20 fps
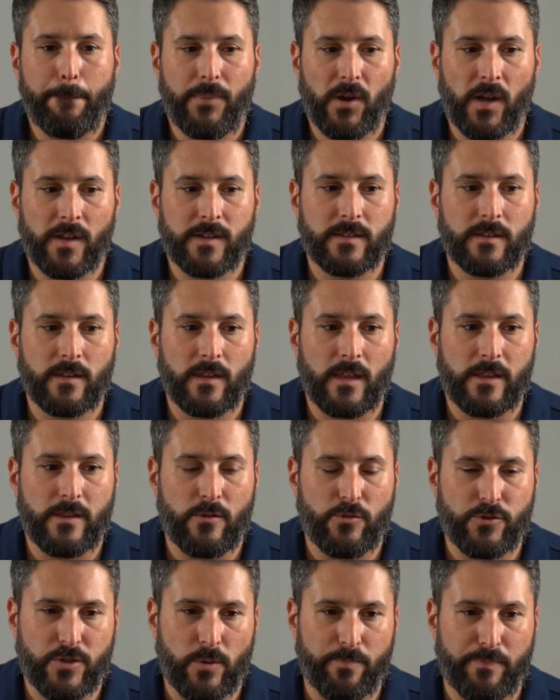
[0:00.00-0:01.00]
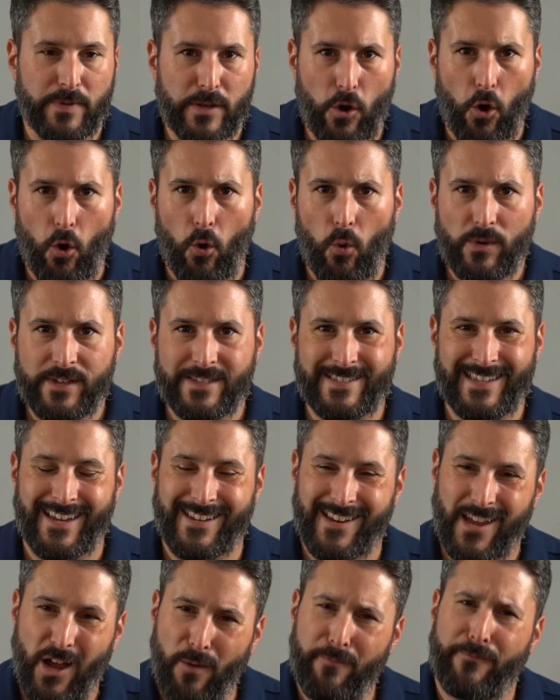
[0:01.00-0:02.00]
But there's been always
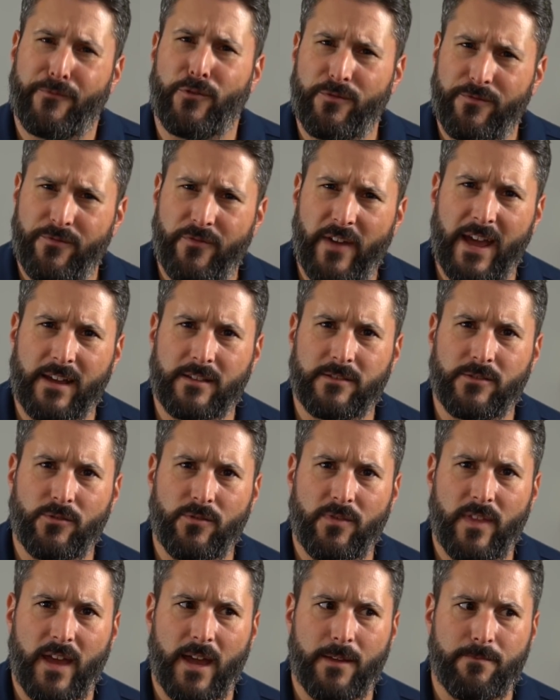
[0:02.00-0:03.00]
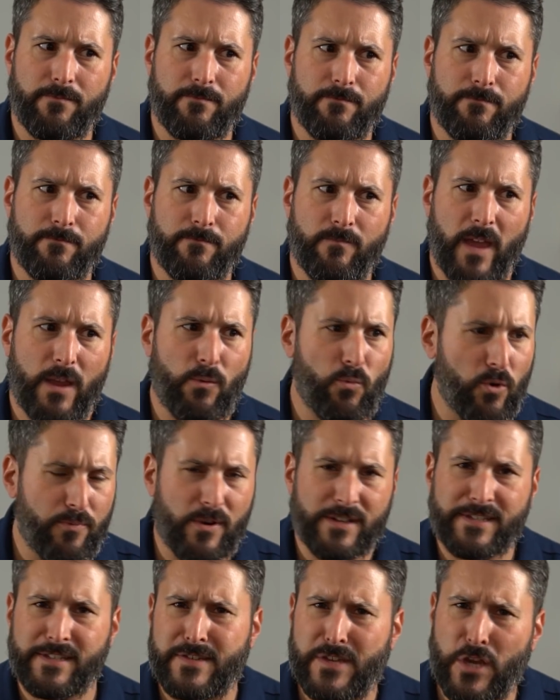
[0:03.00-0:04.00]
that comfort factor that, hey,
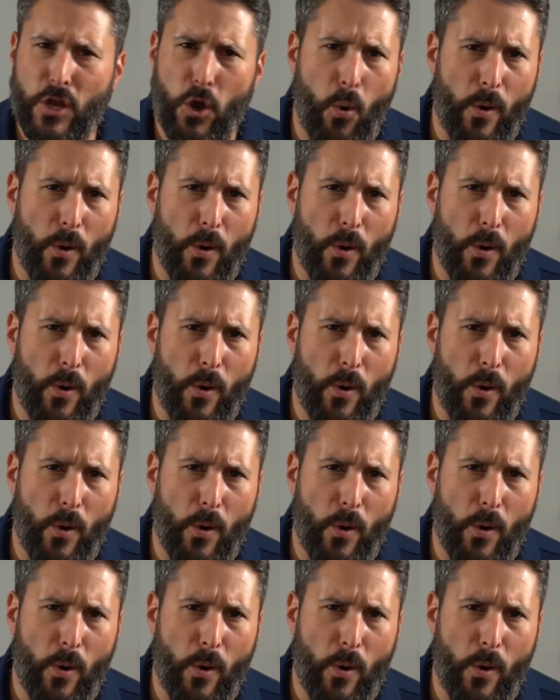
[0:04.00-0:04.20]
WordPress isn't